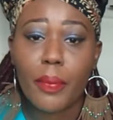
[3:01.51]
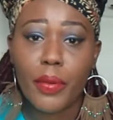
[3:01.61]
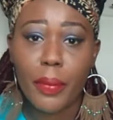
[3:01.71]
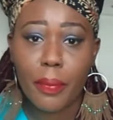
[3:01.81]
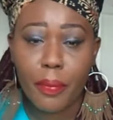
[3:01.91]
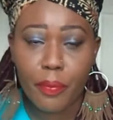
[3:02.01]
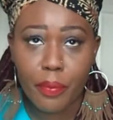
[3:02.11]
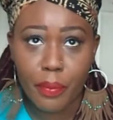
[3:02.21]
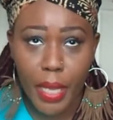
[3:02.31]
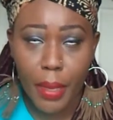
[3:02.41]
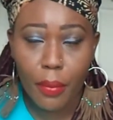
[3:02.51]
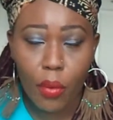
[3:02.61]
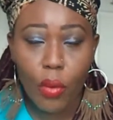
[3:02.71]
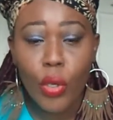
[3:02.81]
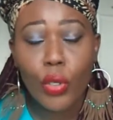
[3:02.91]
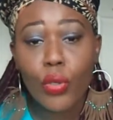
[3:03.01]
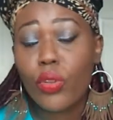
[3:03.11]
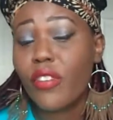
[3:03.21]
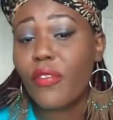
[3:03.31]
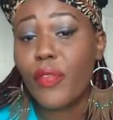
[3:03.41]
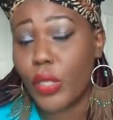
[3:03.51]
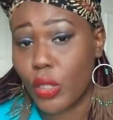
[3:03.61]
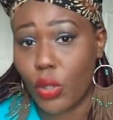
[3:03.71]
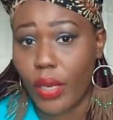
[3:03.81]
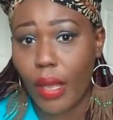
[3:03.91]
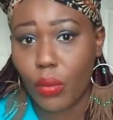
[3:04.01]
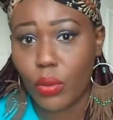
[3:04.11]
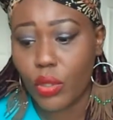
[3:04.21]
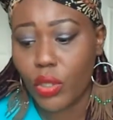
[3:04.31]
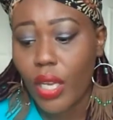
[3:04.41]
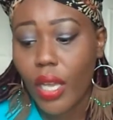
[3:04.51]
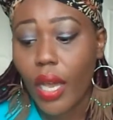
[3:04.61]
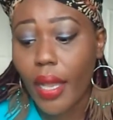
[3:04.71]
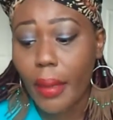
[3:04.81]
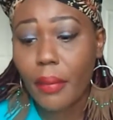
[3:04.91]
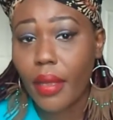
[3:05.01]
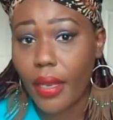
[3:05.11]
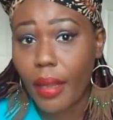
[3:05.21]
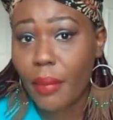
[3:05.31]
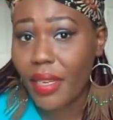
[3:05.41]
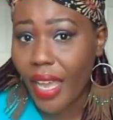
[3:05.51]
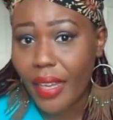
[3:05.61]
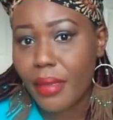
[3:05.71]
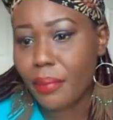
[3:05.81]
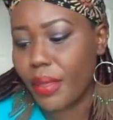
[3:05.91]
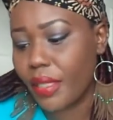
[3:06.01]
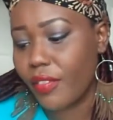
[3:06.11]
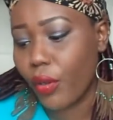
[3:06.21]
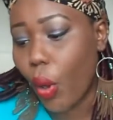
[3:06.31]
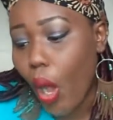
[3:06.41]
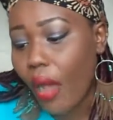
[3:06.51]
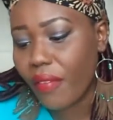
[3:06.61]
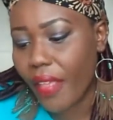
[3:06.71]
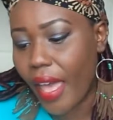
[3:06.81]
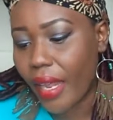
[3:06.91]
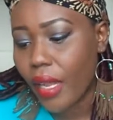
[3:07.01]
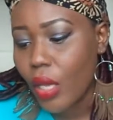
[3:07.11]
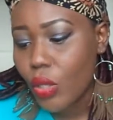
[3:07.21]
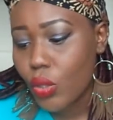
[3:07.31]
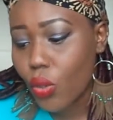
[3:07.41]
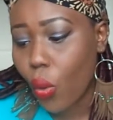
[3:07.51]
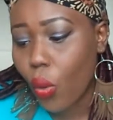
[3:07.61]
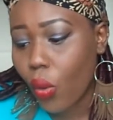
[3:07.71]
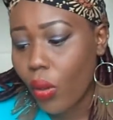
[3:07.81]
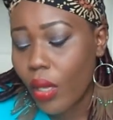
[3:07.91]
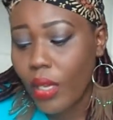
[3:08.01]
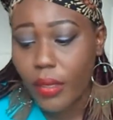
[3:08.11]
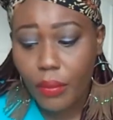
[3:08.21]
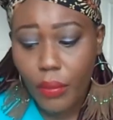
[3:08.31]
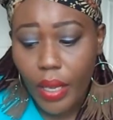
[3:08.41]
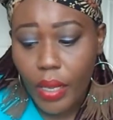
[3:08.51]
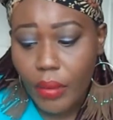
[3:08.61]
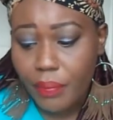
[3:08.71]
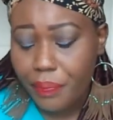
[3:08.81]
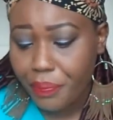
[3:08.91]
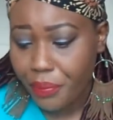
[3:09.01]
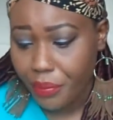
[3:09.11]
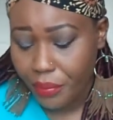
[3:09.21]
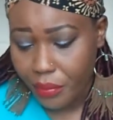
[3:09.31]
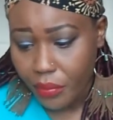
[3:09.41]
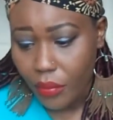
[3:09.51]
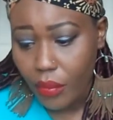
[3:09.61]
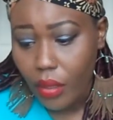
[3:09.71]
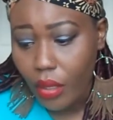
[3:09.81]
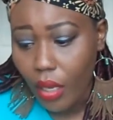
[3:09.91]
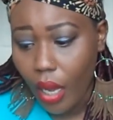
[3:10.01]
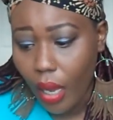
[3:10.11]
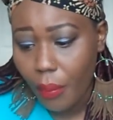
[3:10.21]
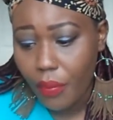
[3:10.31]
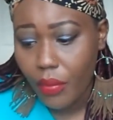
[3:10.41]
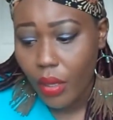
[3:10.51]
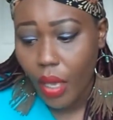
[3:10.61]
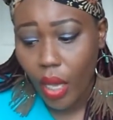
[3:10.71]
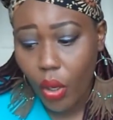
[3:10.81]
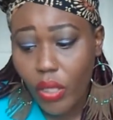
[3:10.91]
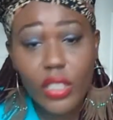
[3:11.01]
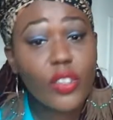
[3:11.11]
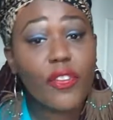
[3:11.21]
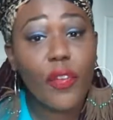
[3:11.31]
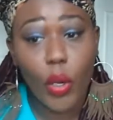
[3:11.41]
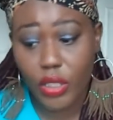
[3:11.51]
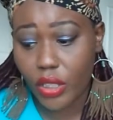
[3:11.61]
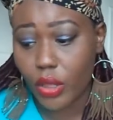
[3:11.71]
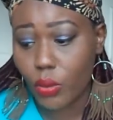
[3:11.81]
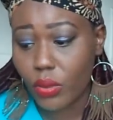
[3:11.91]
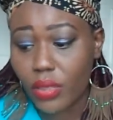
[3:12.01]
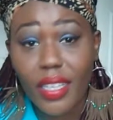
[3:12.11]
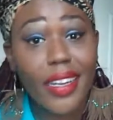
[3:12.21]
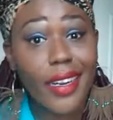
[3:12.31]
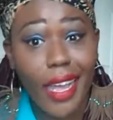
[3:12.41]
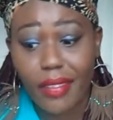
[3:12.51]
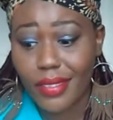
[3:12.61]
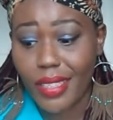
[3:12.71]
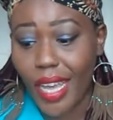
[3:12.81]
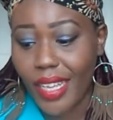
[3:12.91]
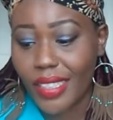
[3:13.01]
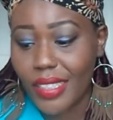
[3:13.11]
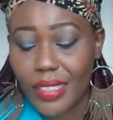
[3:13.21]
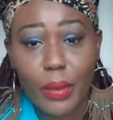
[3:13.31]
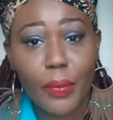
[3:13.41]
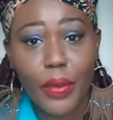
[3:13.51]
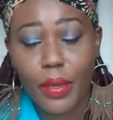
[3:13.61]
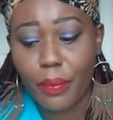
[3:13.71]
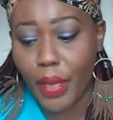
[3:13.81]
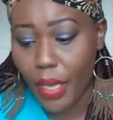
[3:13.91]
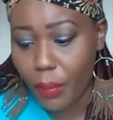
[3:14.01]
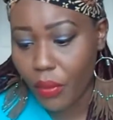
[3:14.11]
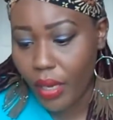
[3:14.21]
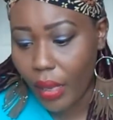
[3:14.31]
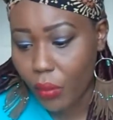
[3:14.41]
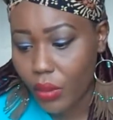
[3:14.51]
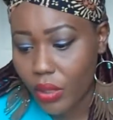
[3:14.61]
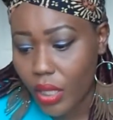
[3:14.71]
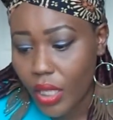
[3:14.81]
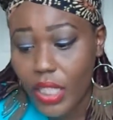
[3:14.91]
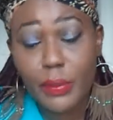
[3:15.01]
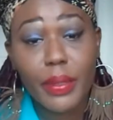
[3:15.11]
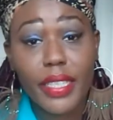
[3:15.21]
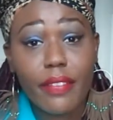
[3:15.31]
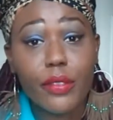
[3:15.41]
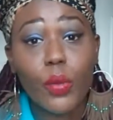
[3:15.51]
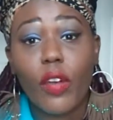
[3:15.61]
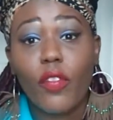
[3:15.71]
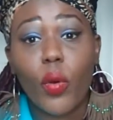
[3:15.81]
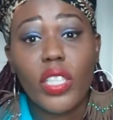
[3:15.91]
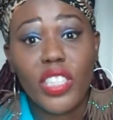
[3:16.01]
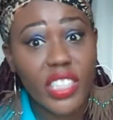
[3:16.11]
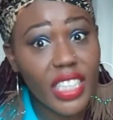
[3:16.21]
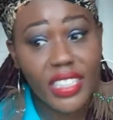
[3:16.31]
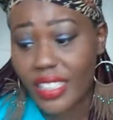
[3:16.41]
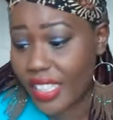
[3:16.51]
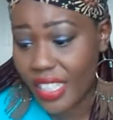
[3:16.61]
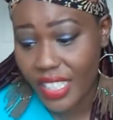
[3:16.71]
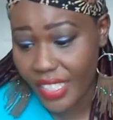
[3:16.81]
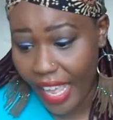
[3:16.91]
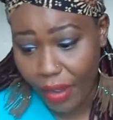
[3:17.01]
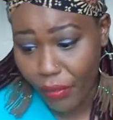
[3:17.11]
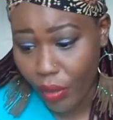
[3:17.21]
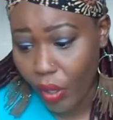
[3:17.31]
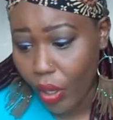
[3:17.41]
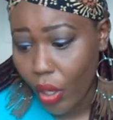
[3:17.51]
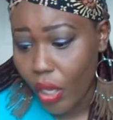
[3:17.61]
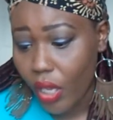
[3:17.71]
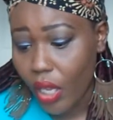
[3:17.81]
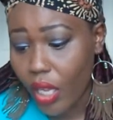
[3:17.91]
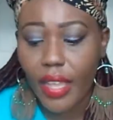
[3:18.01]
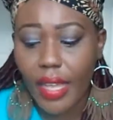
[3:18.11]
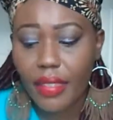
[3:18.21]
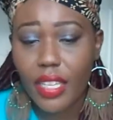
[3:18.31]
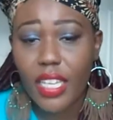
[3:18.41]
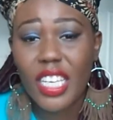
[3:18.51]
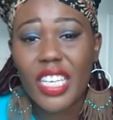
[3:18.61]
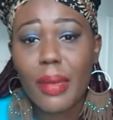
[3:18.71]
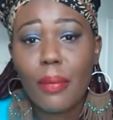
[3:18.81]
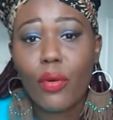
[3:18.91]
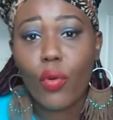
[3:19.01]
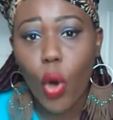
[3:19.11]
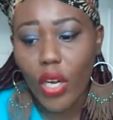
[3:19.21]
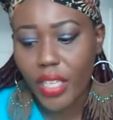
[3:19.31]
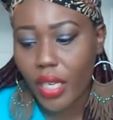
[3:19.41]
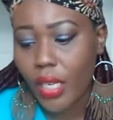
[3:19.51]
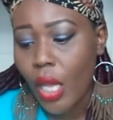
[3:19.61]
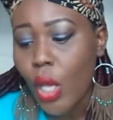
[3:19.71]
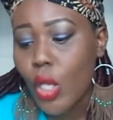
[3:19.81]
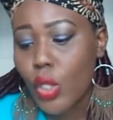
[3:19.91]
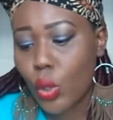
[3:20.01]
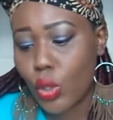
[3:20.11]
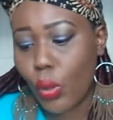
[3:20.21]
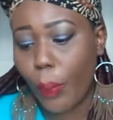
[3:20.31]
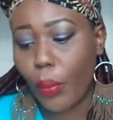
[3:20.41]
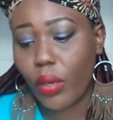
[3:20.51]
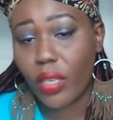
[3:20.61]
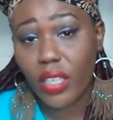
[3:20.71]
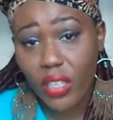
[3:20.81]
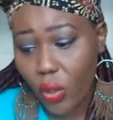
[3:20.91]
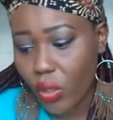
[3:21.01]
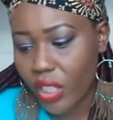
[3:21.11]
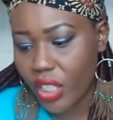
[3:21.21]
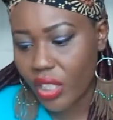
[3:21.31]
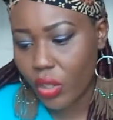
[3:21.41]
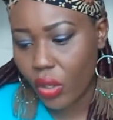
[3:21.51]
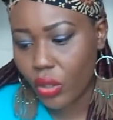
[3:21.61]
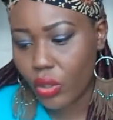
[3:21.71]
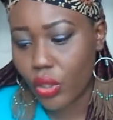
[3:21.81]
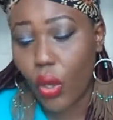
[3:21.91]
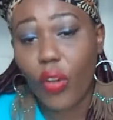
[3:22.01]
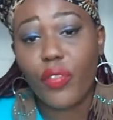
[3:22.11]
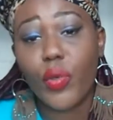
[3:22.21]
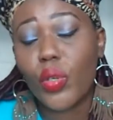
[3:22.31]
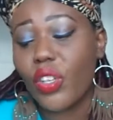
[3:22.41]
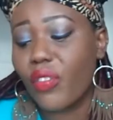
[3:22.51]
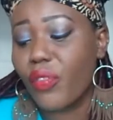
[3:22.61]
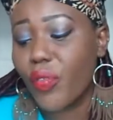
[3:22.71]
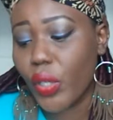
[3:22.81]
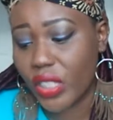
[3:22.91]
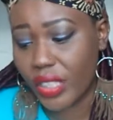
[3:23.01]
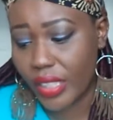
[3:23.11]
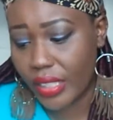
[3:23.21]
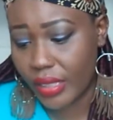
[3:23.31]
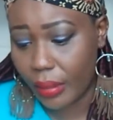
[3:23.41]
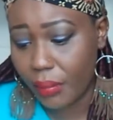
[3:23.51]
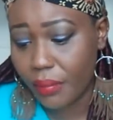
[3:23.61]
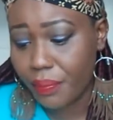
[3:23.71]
pre-Babel universal language. I'm an ardent believer of that. So, well, according to Fox News and Live Science, the pre-Babel language is believed to have originated in East Africa. The Nimrodian sociopolitical ideology of universalism